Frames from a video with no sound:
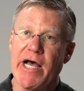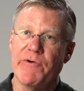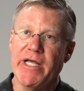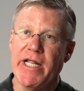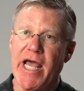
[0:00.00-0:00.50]

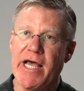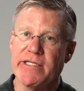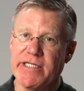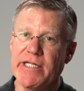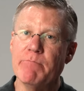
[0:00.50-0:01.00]
how it
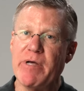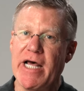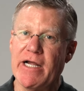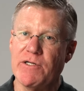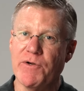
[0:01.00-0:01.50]
has an
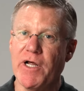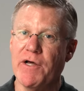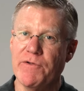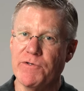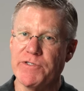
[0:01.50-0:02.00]
impact on
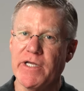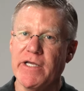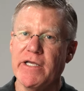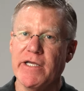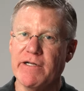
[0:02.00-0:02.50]
others
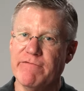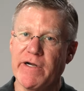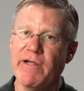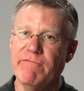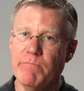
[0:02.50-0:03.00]
in a
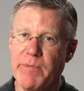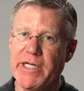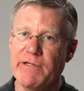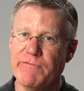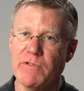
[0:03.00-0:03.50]
very
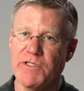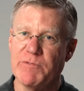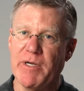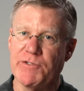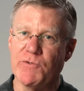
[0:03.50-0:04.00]
meaningful and
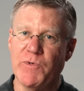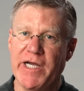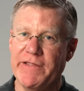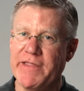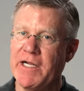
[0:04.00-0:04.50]
special
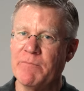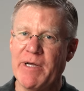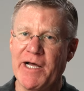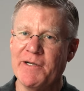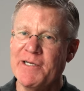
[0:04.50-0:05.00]
way. Think
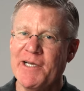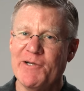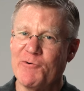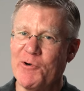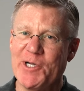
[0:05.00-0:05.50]
about
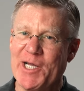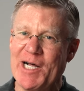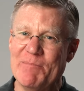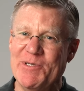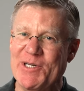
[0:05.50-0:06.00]
growing
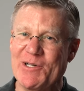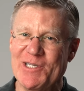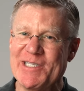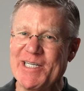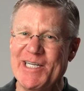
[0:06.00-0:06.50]
up, you know,
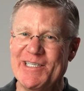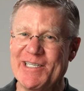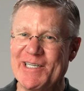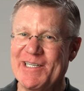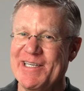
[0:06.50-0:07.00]
listening
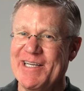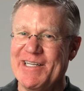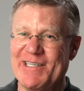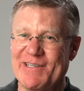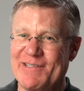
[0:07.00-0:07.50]
to
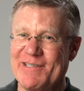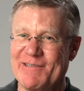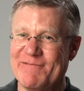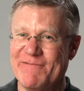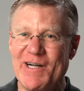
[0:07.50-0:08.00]

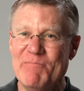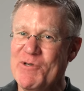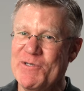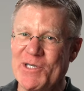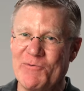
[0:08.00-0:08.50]
fun
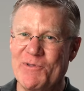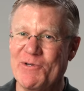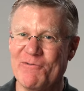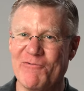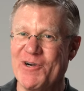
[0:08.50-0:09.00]
music with
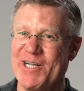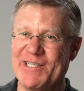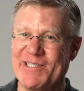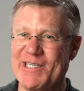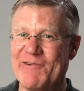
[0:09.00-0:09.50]
your
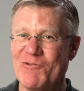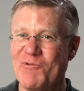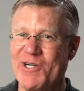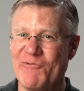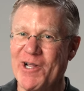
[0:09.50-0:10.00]
friends and
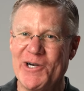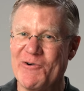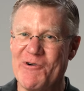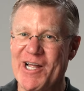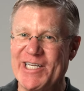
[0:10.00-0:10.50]
everyone running
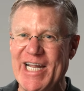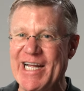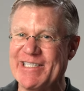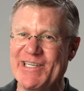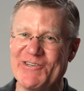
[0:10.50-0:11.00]
around
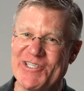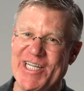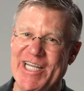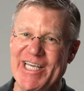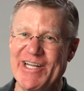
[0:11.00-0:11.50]
dancing or
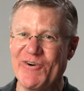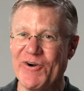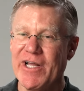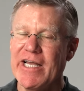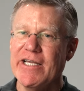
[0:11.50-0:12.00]
singing,
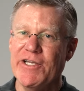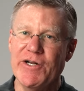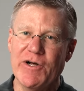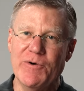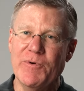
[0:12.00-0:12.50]
or, you
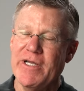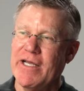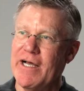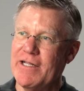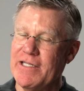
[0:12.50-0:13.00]
know,
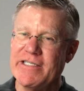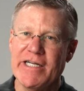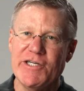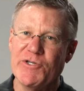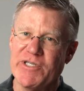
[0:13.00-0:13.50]

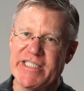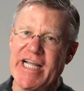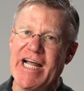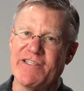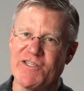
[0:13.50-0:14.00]
listening to a
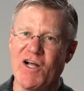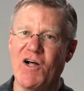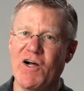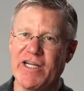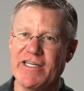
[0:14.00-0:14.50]
sad
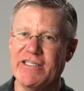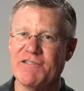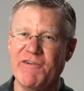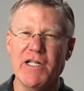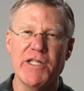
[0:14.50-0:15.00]
song and
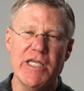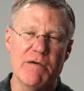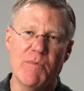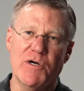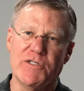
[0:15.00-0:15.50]
just feeling the
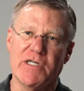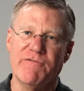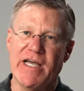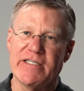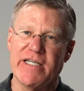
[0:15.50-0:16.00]
emotion of
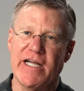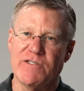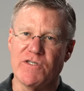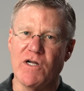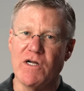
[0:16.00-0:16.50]
that
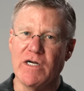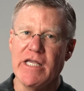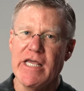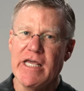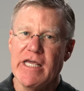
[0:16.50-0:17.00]
sad song.
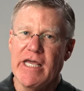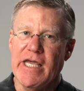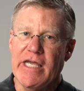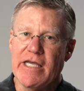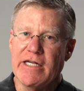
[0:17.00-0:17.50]

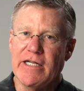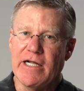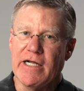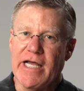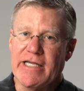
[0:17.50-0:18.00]
And
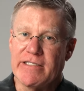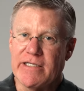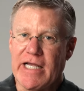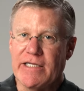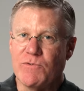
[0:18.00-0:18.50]

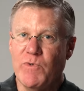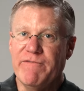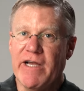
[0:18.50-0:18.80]
as we've